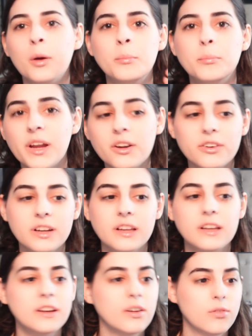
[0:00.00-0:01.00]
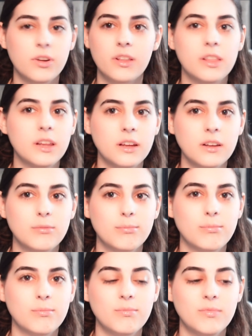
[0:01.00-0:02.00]
married and everything.
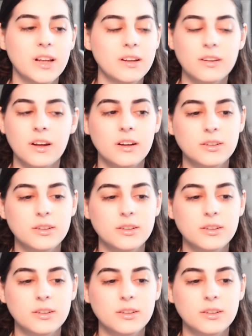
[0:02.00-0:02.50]
Like